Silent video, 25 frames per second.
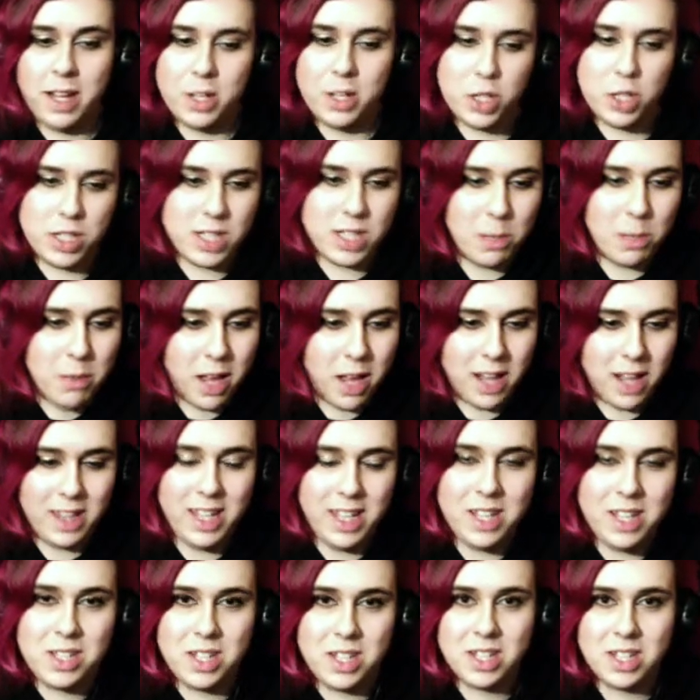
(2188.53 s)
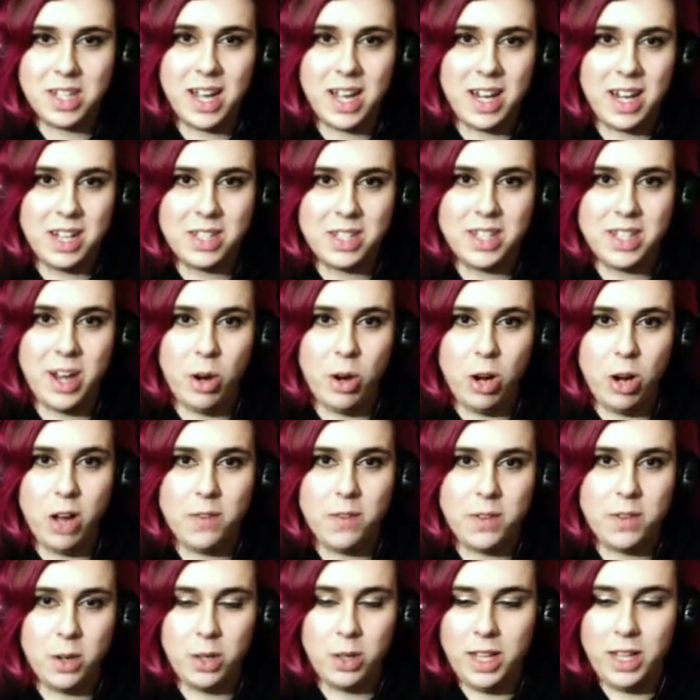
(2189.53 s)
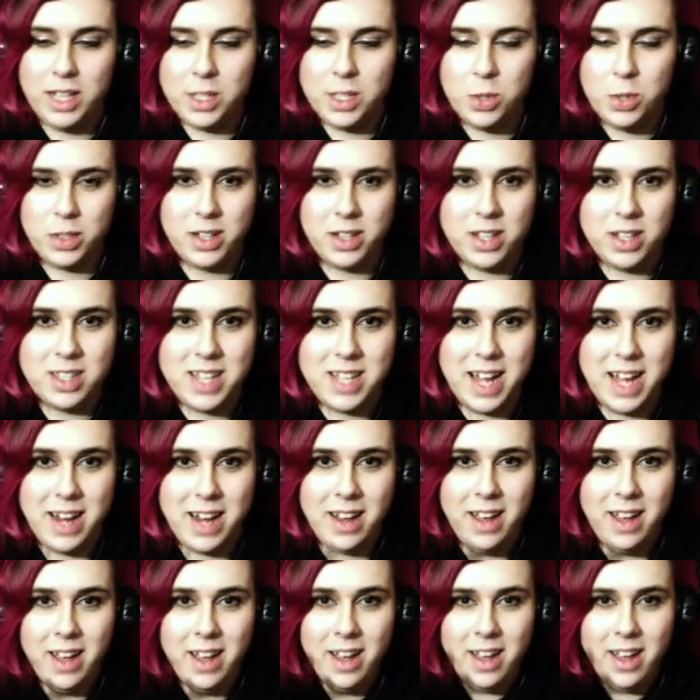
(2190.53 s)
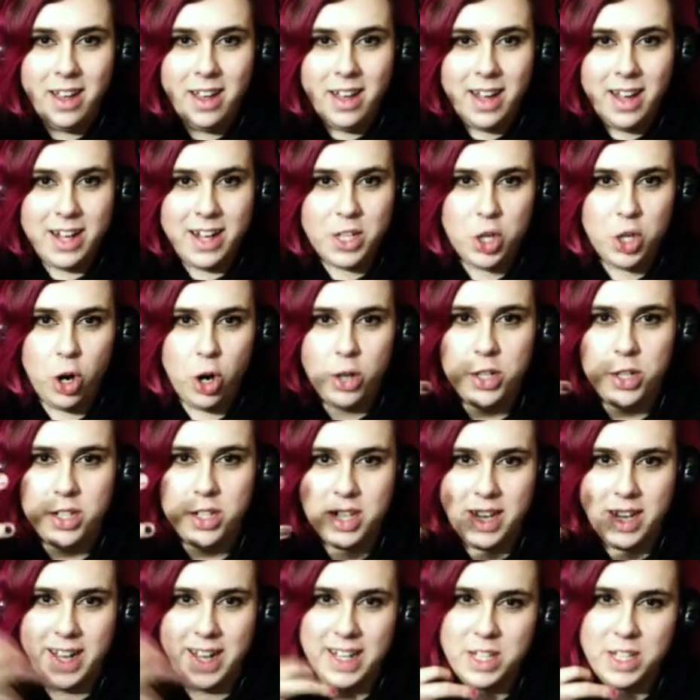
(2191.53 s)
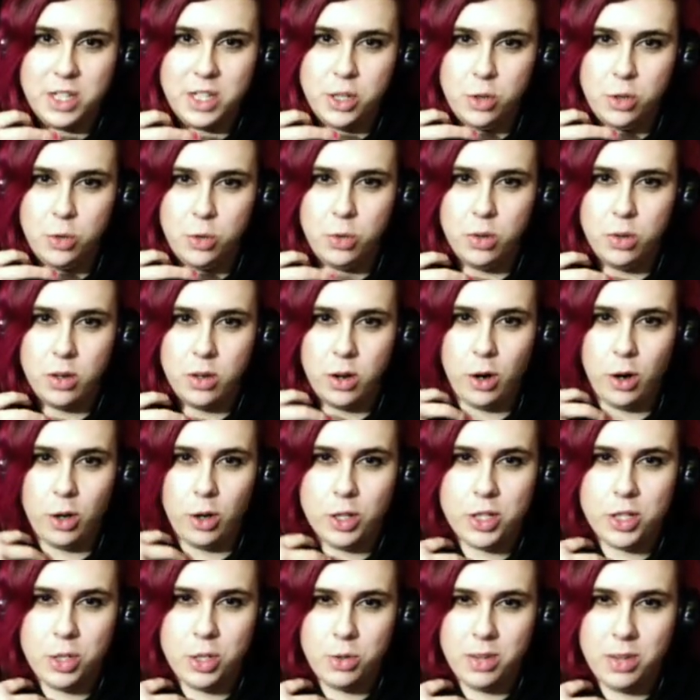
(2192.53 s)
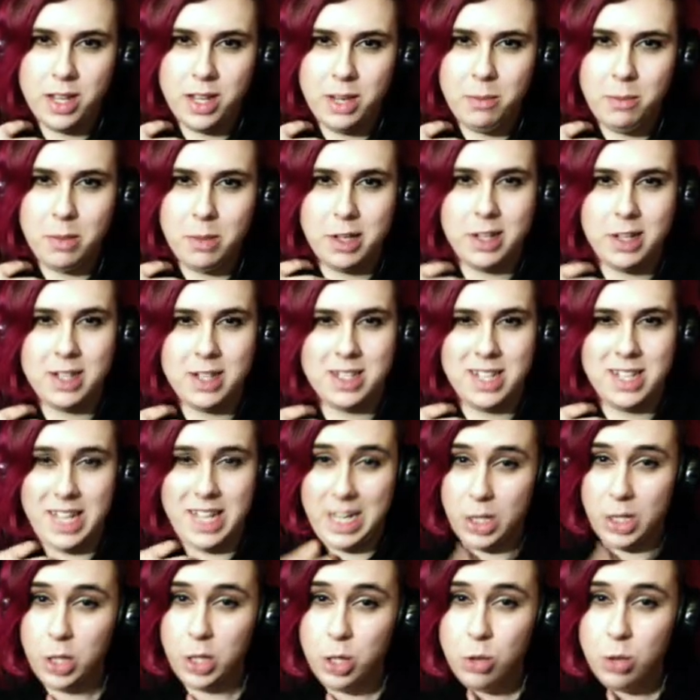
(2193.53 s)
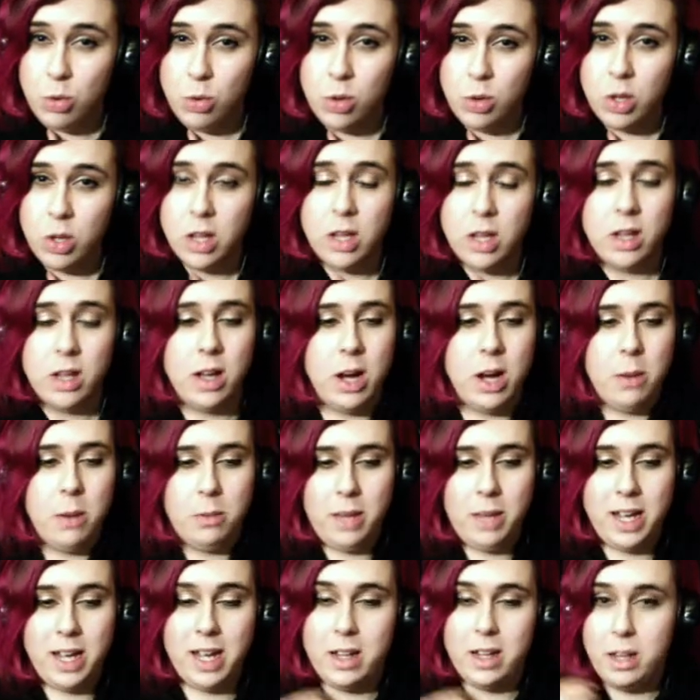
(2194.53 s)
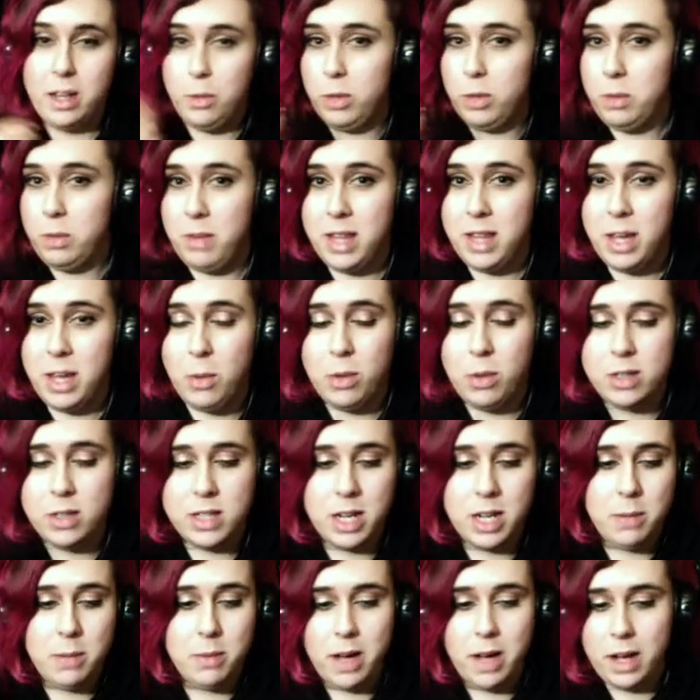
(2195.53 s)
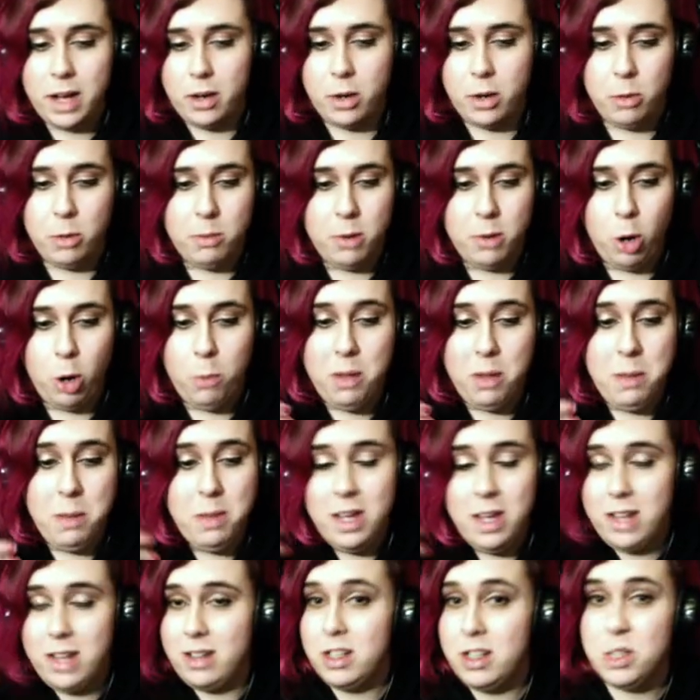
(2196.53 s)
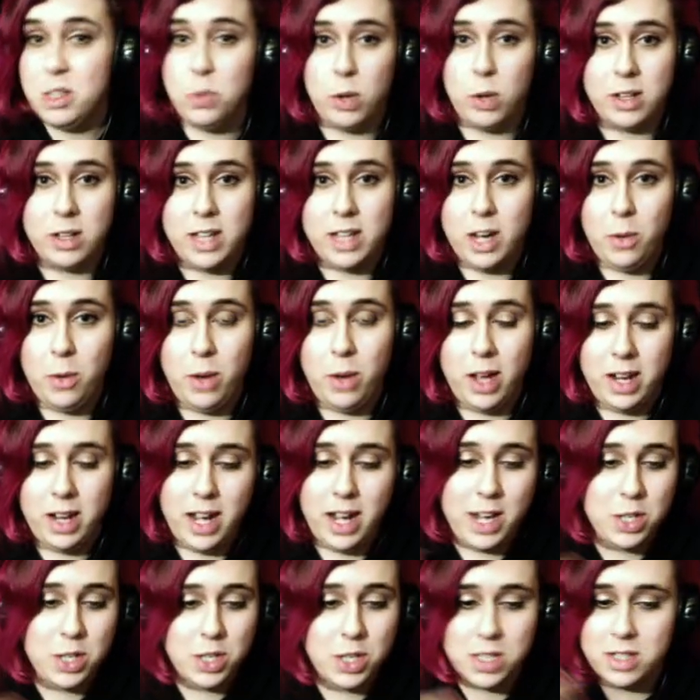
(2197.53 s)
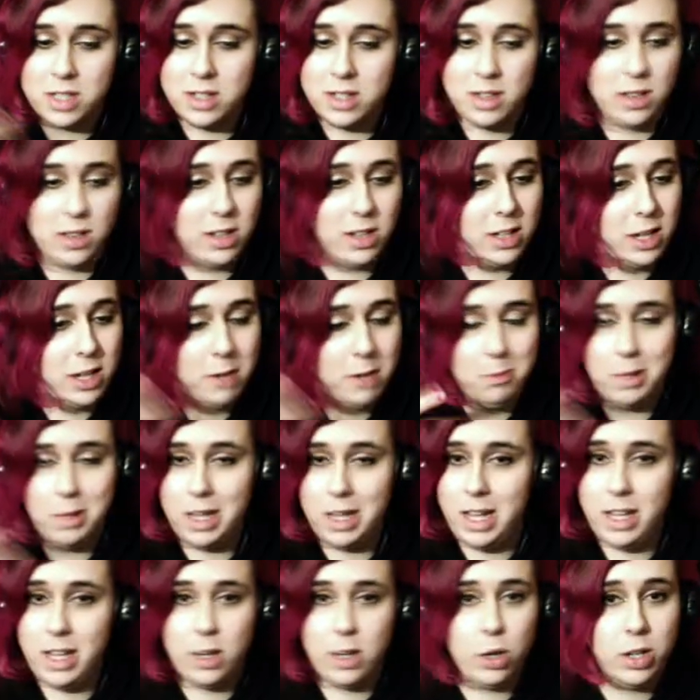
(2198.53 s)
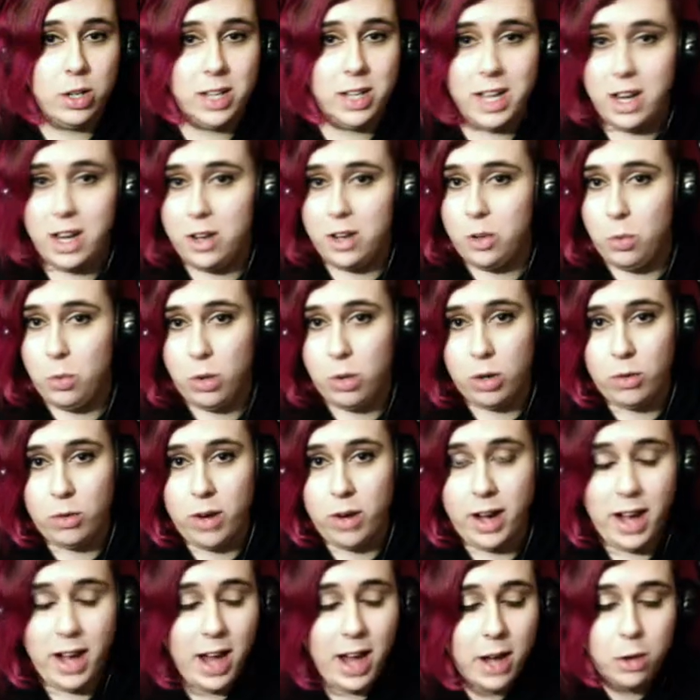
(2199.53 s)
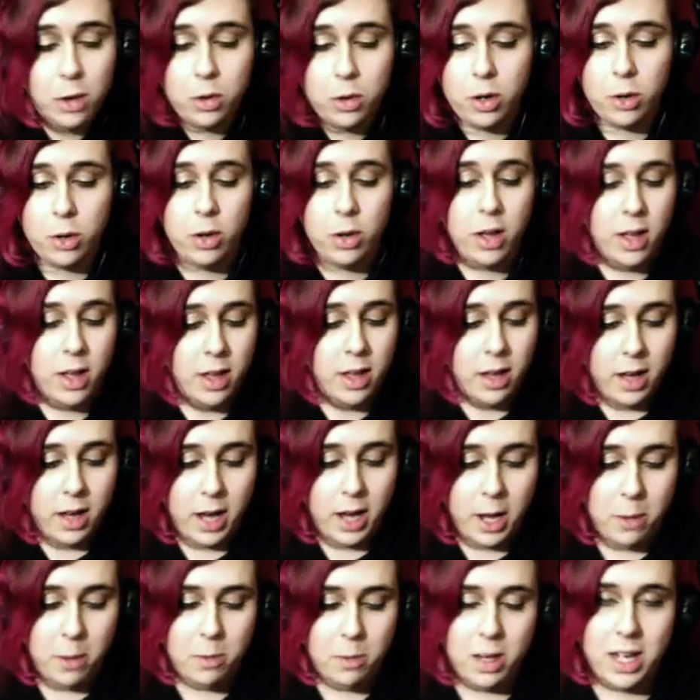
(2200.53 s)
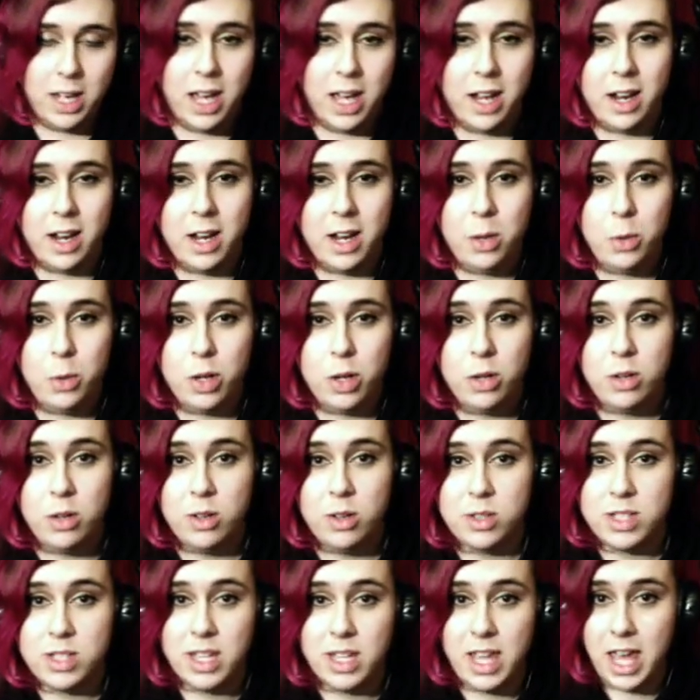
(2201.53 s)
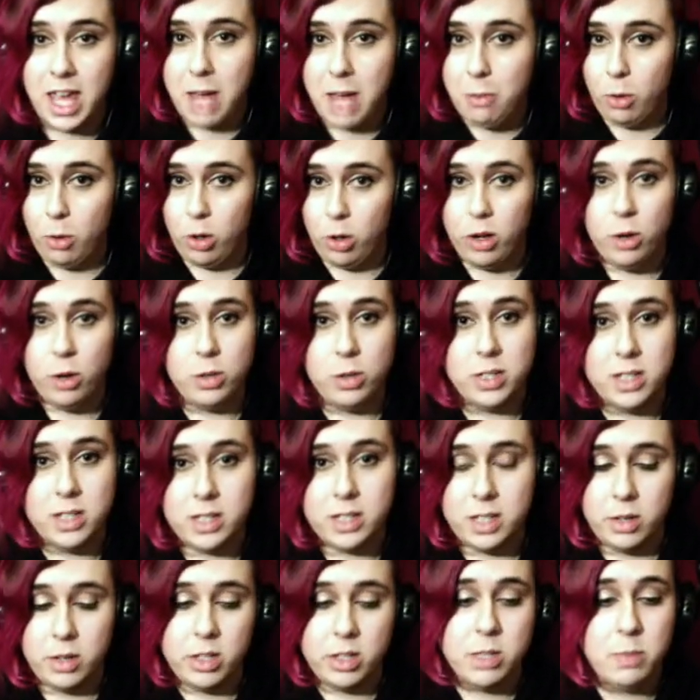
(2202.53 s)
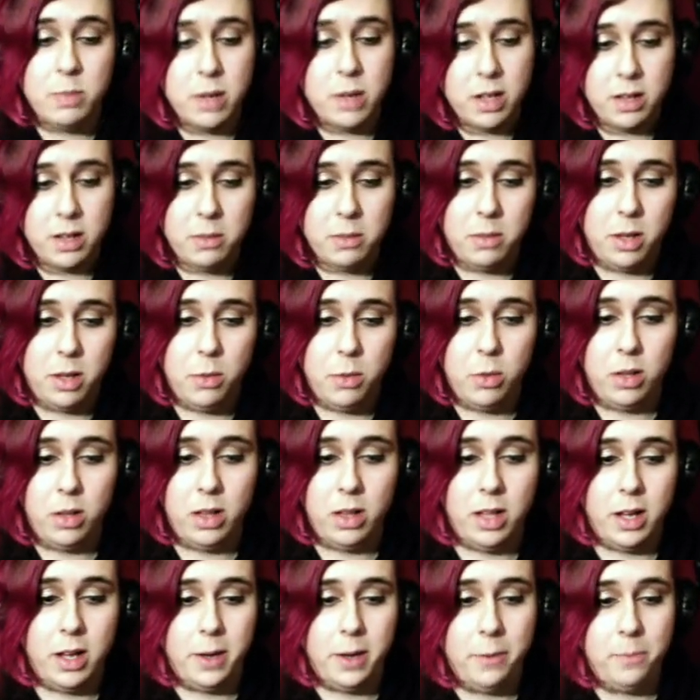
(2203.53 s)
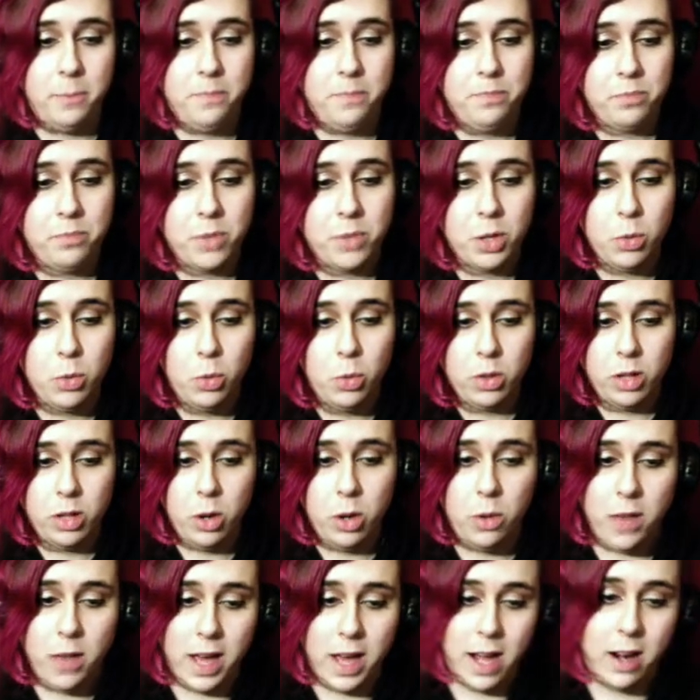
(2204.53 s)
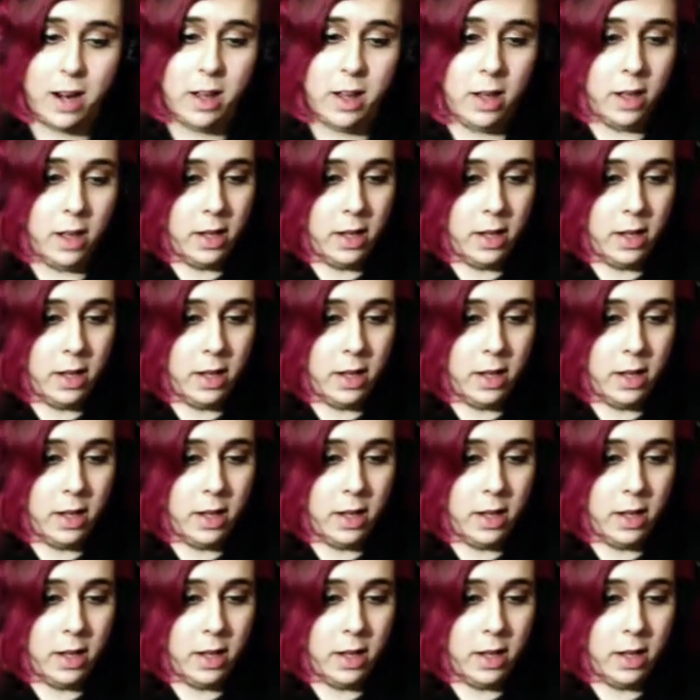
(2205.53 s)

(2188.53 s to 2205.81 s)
Just some, at least is kind of scared off. At least so it does that, it charges and hits you, hurts you thing, but doesn't kill you, um, like it did with me that one time. I don't know, or maybe it does work that way, and I just completely couldn't get it to work right. I don't know. Um, again, anyone who knows the game or knows the series better than me will uh, will know that.